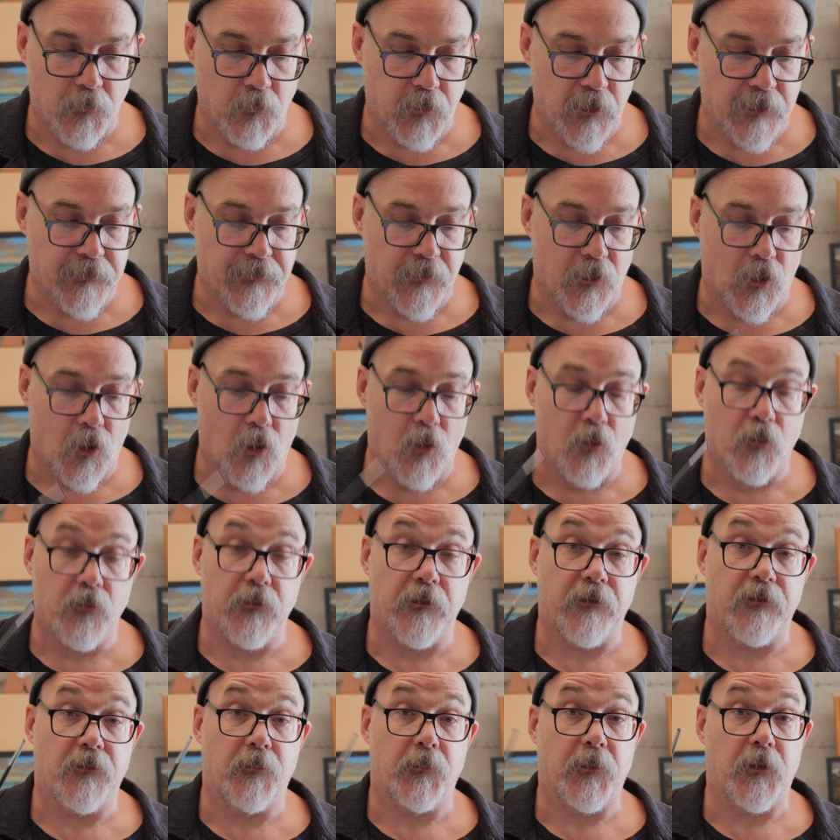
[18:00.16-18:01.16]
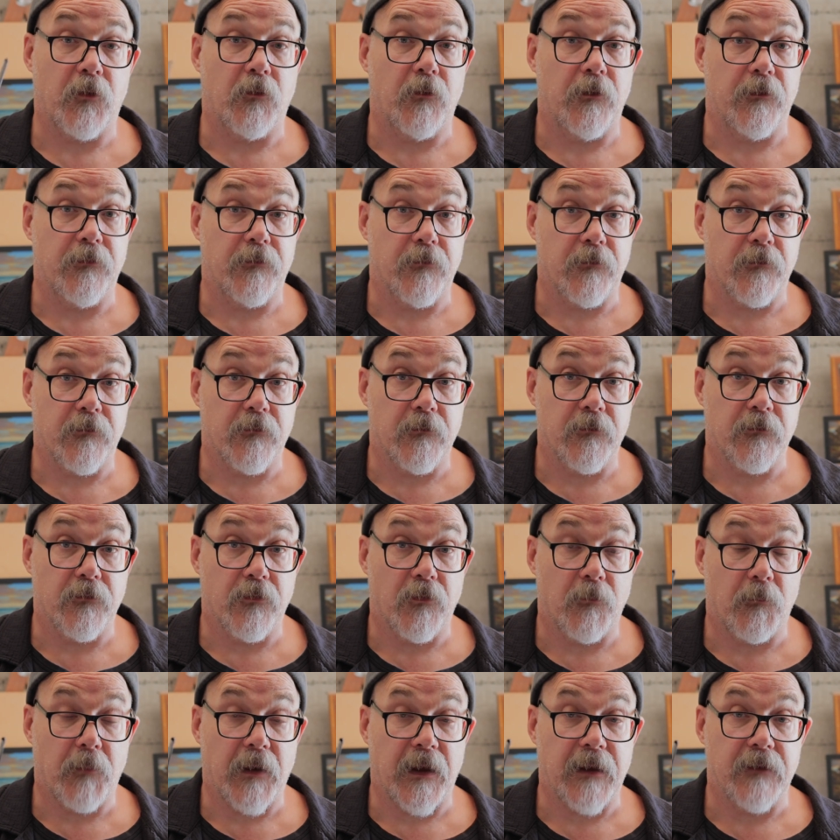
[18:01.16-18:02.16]
to bring their own experiences into
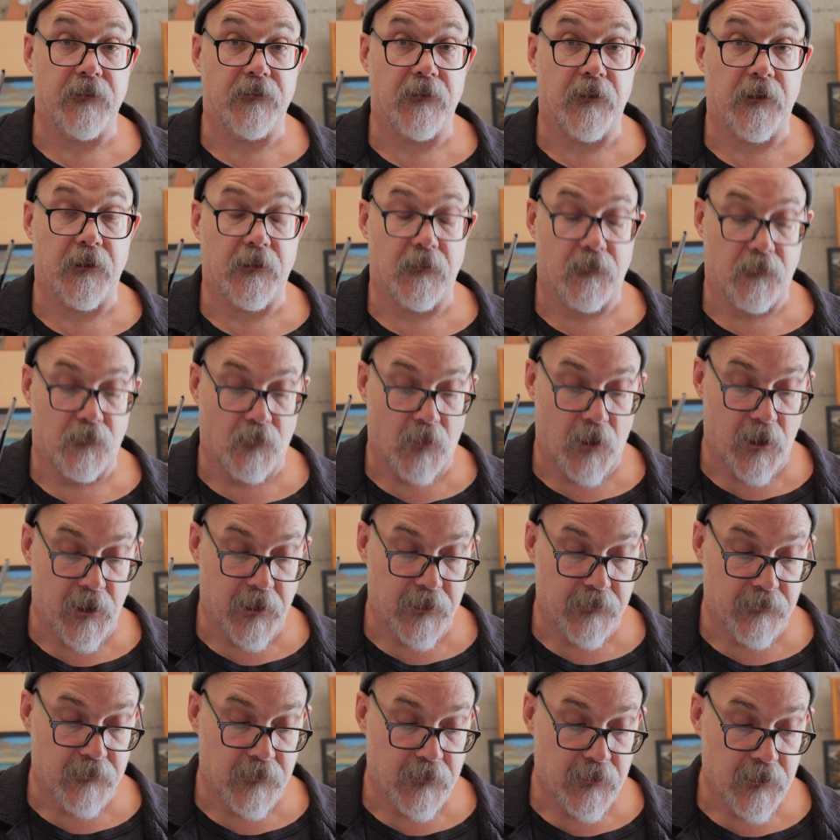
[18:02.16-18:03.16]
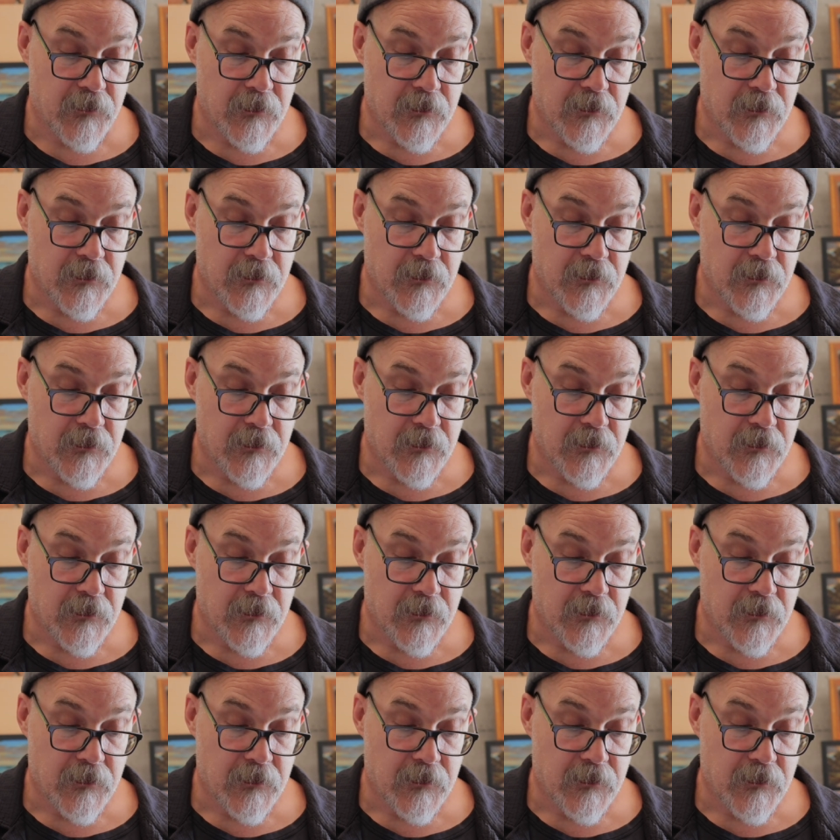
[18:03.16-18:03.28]
the painting, right?